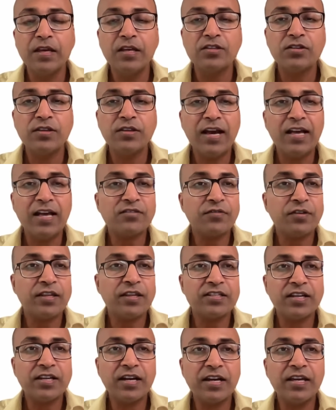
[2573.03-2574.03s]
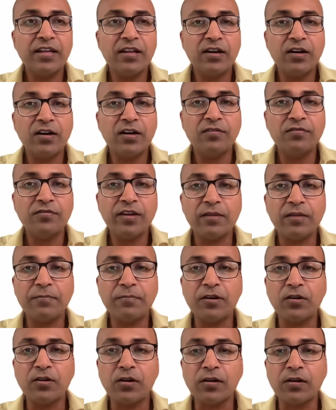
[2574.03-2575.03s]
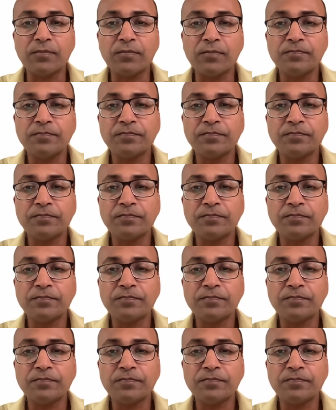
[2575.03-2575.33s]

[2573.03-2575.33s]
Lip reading: So that's for the sign of Capricorn.